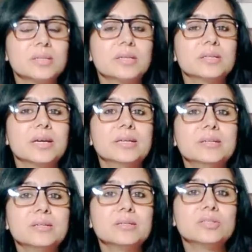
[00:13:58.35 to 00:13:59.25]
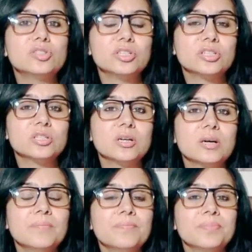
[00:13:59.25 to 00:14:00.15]
Then it enters
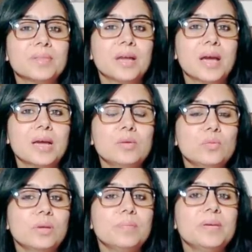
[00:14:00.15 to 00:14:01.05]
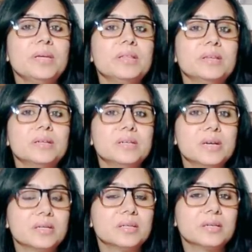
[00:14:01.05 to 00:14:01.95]
Jyeshtha and will be in the
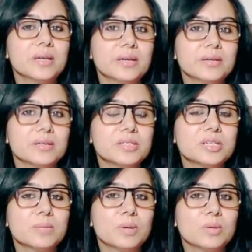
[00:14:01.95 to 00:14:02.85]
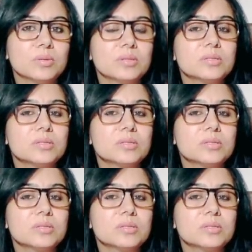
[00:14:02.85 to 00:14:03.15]
Gandanta area till about the